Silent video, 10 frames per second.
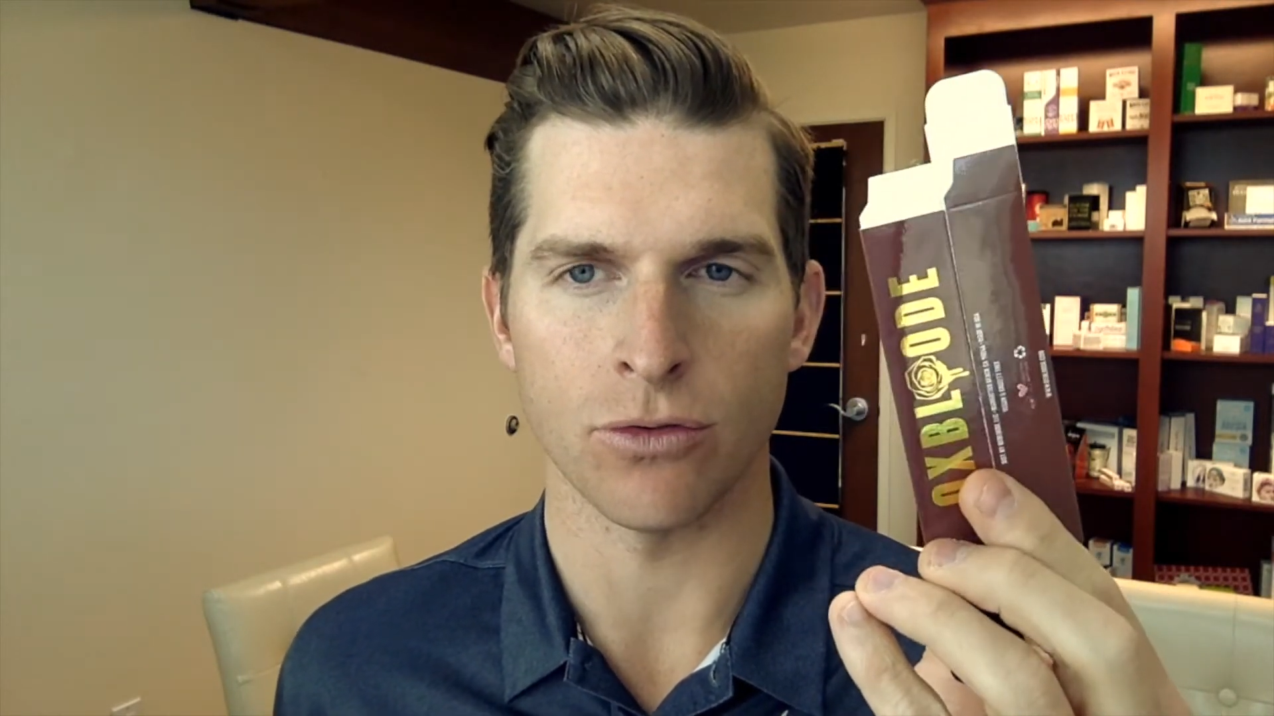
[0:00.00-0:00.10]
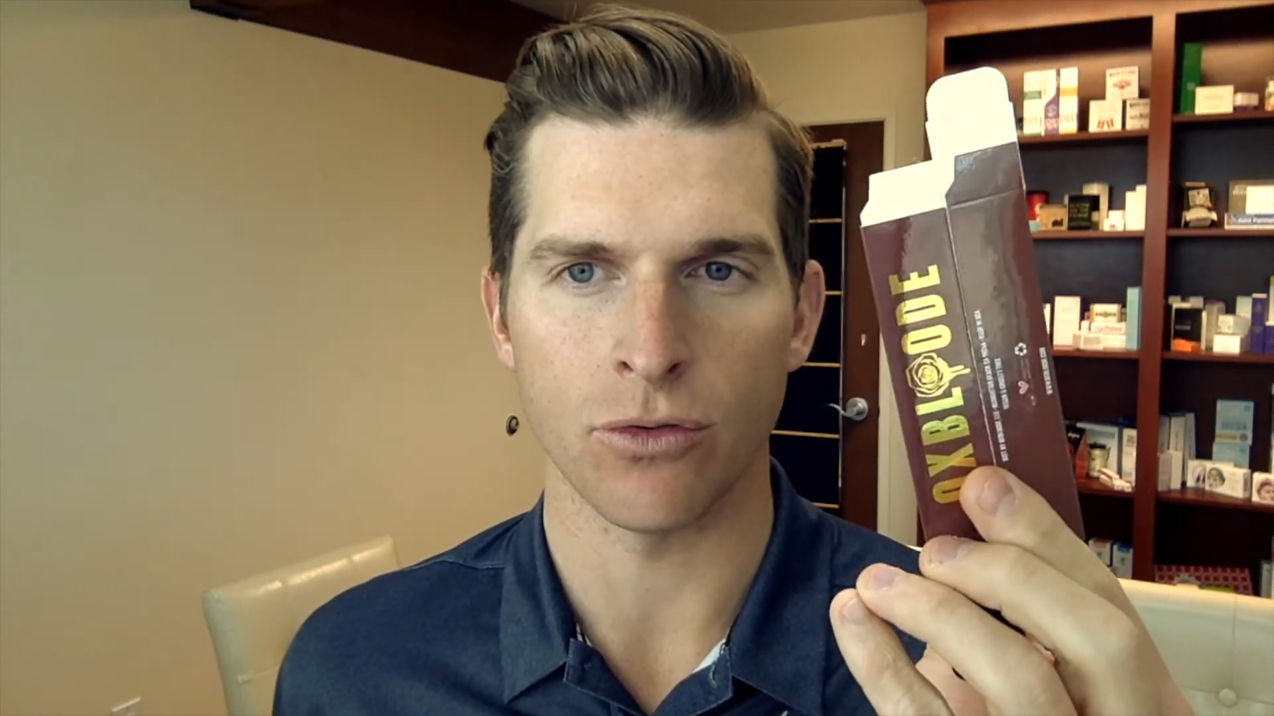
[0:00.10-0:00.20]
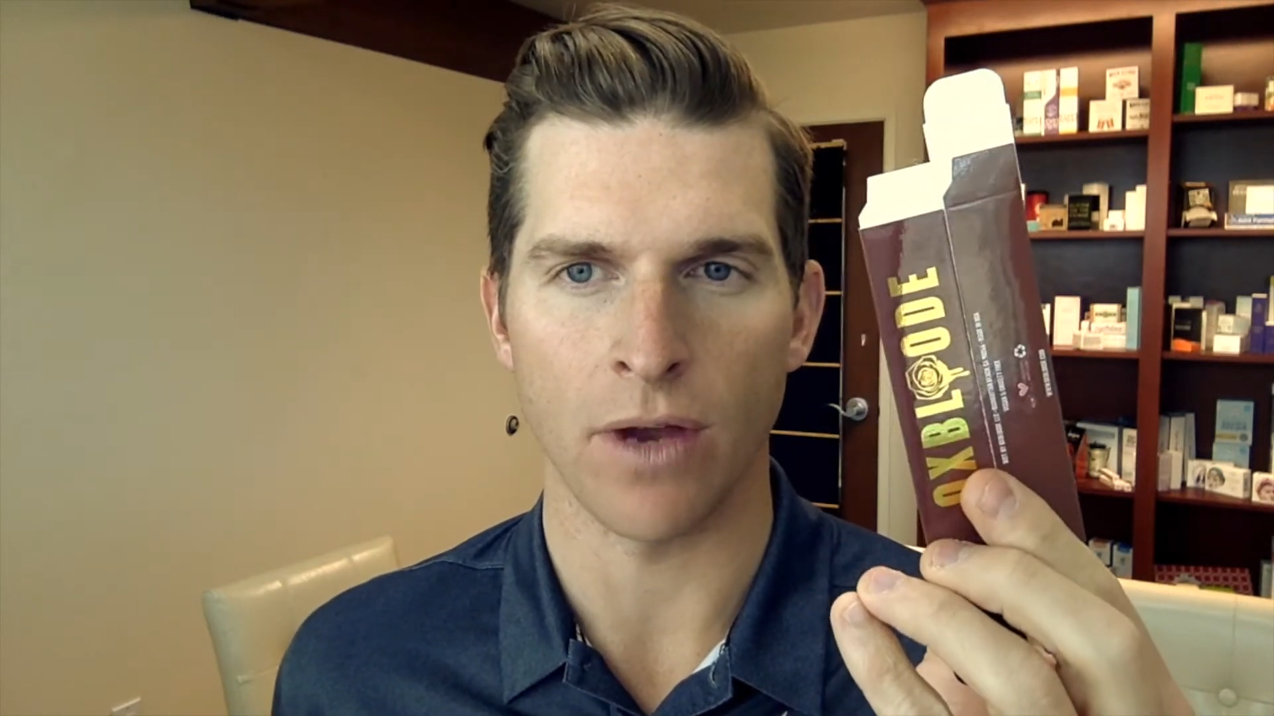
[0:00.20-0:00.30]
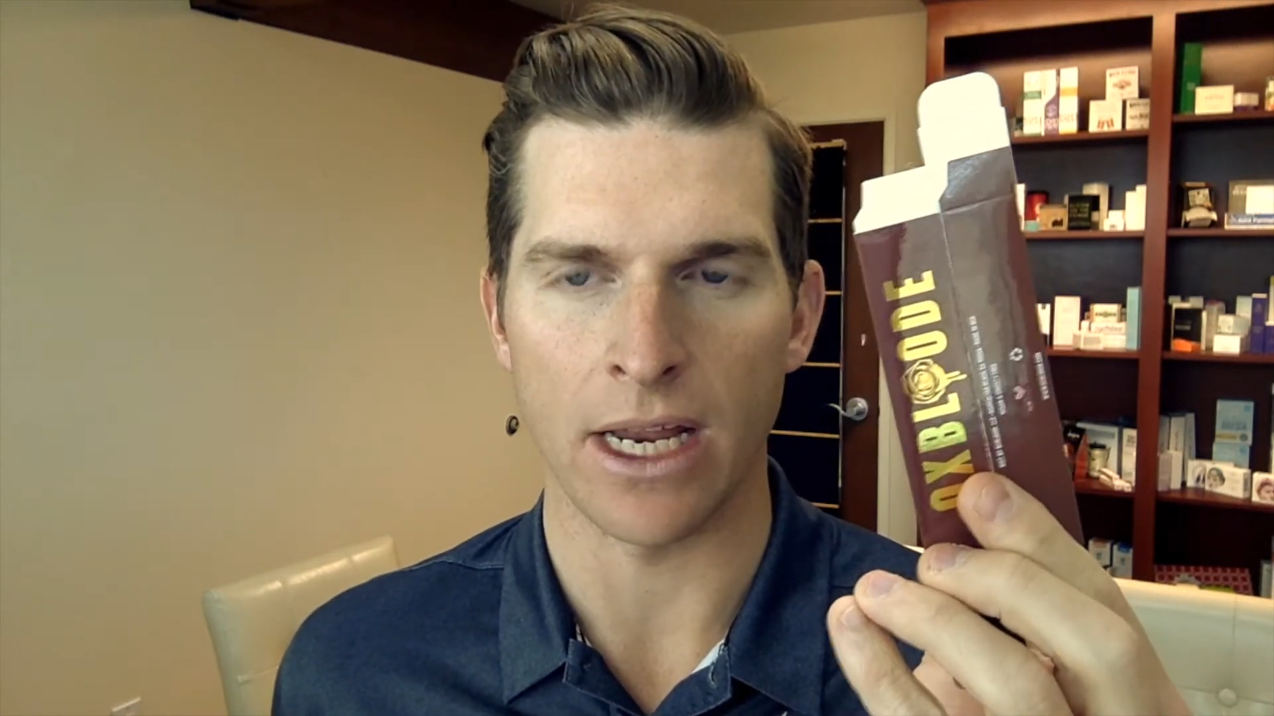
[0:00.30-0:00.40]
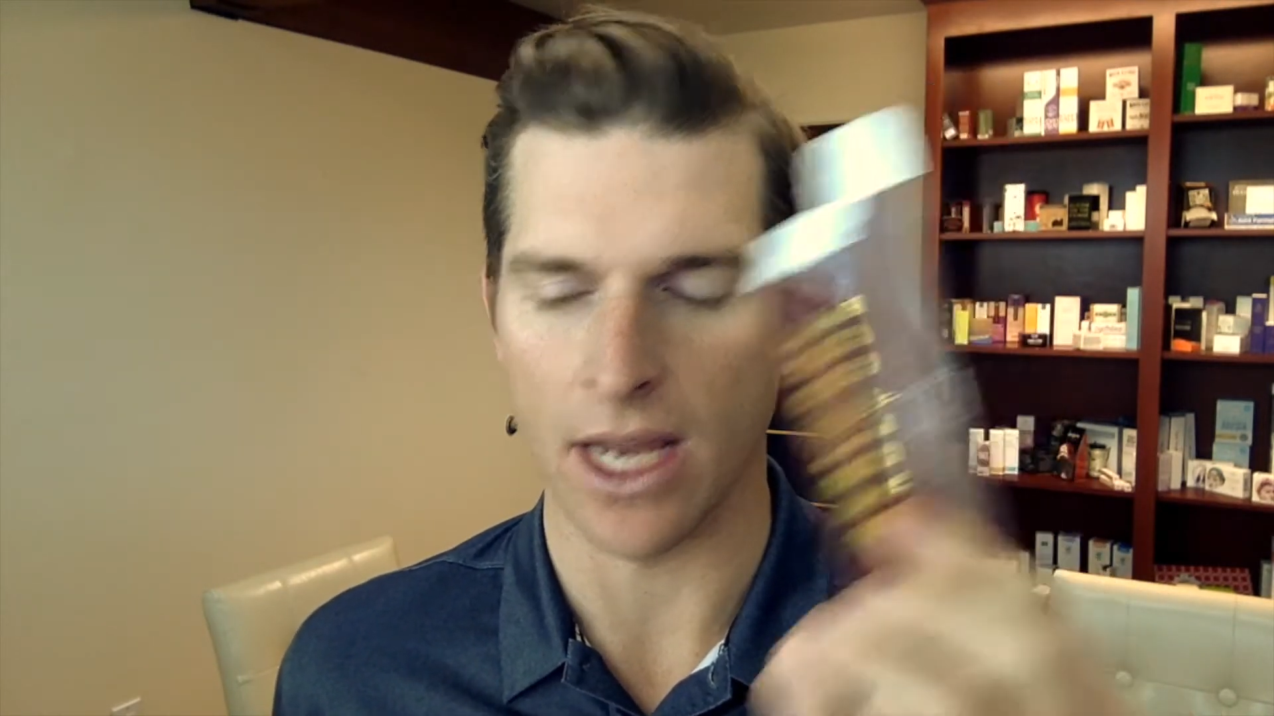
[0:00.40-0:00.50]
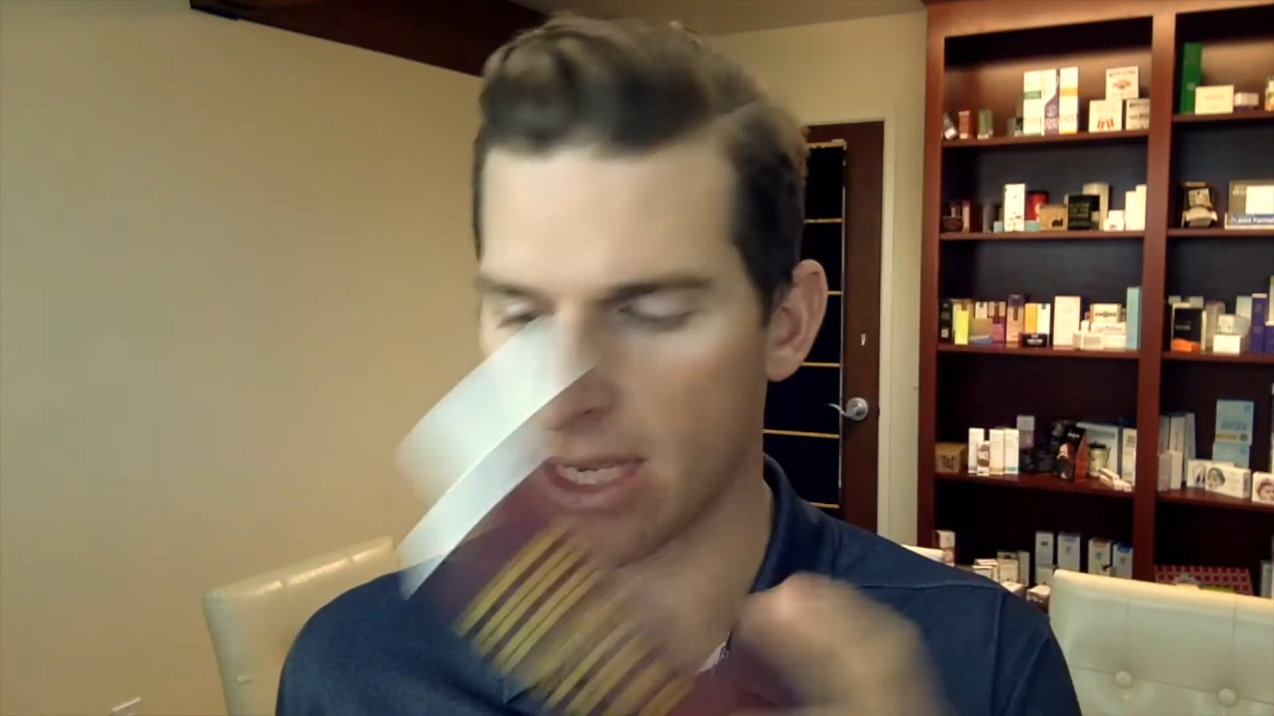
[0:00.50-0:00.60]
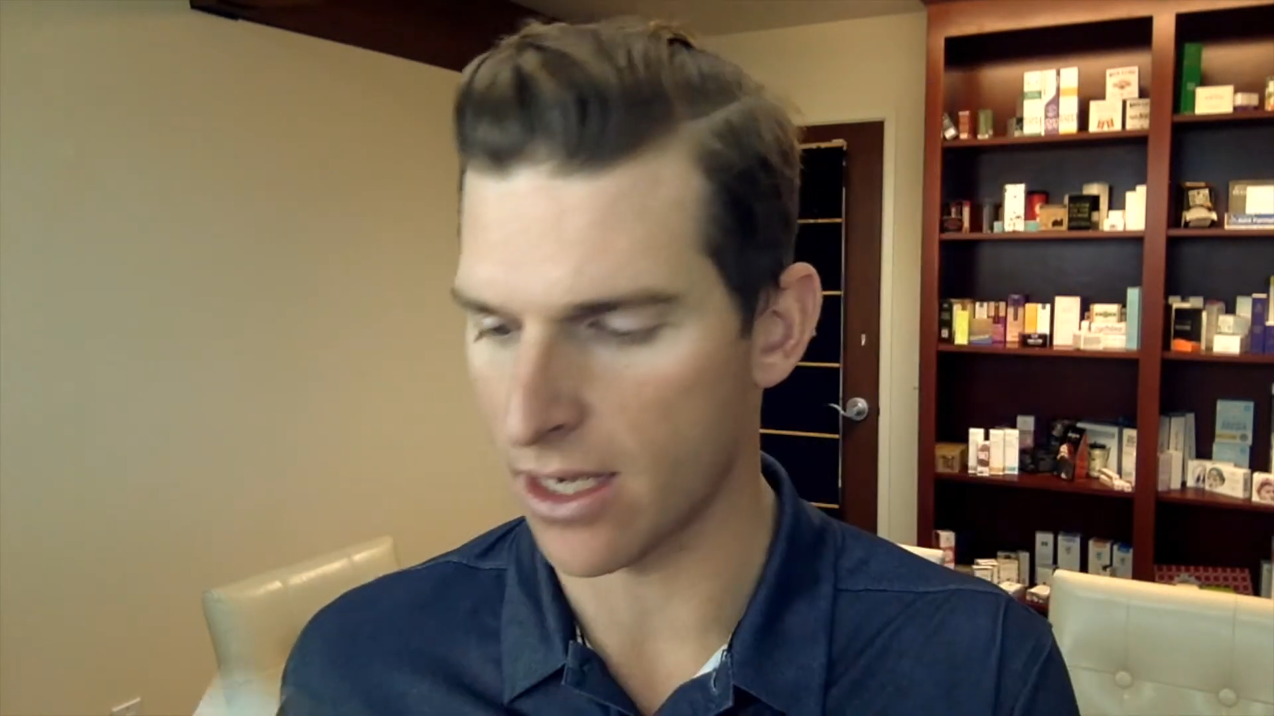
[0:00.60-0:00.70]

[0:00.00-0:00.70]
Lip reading: create a